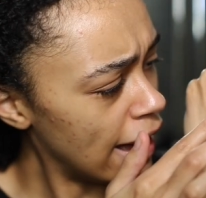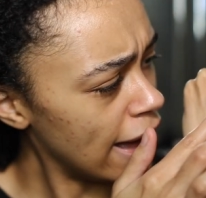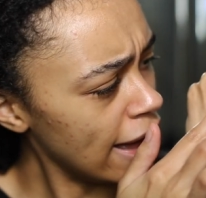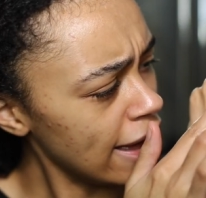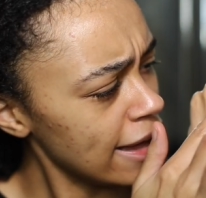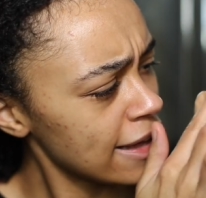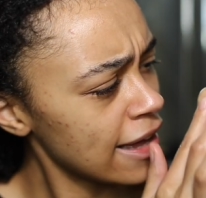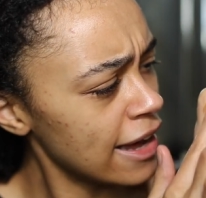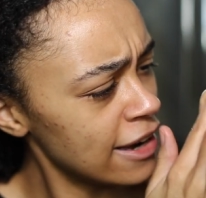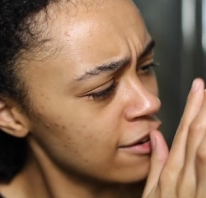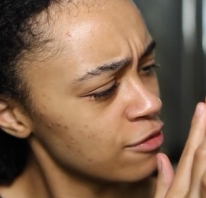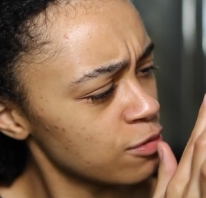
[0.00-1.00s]
I
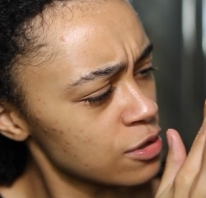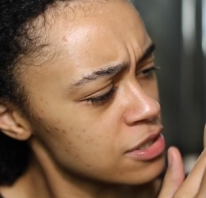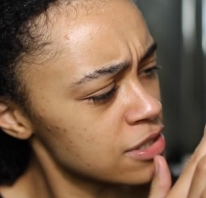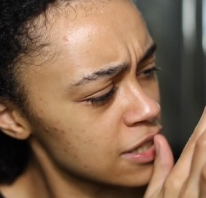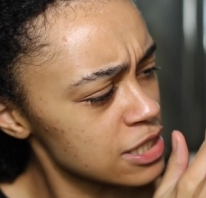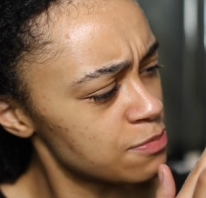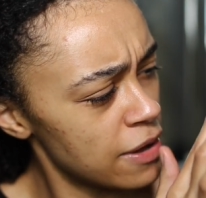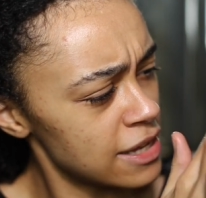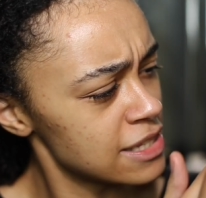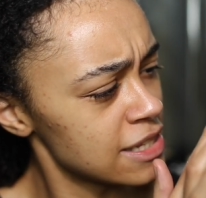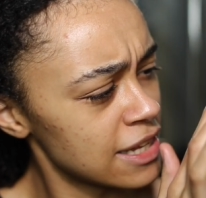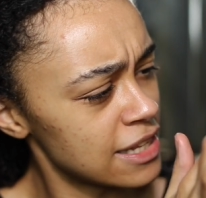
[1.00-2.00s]
kind of wasn't
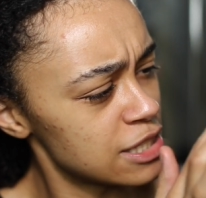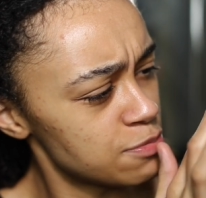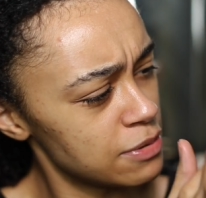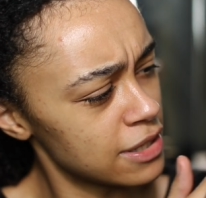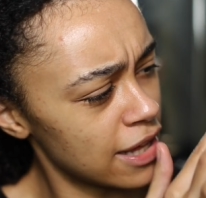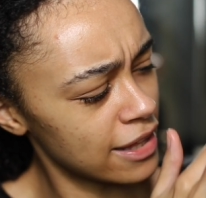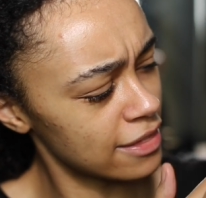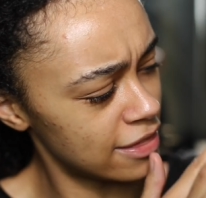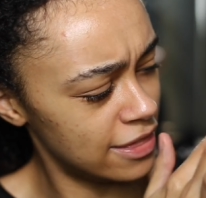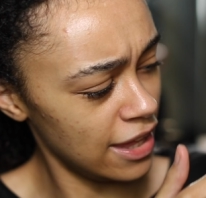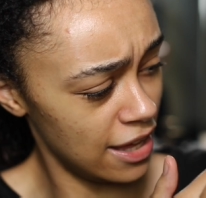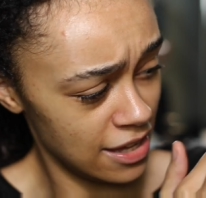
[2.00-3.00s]
expecting it to be like
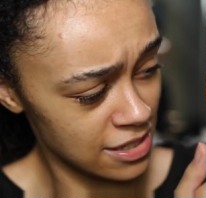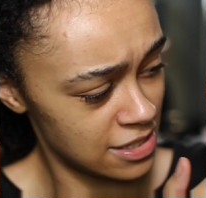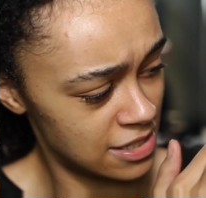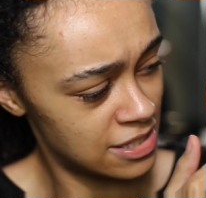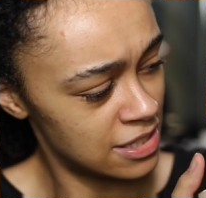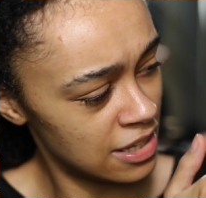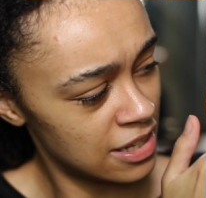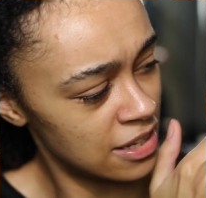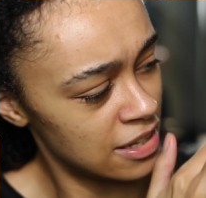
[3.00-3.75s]
this.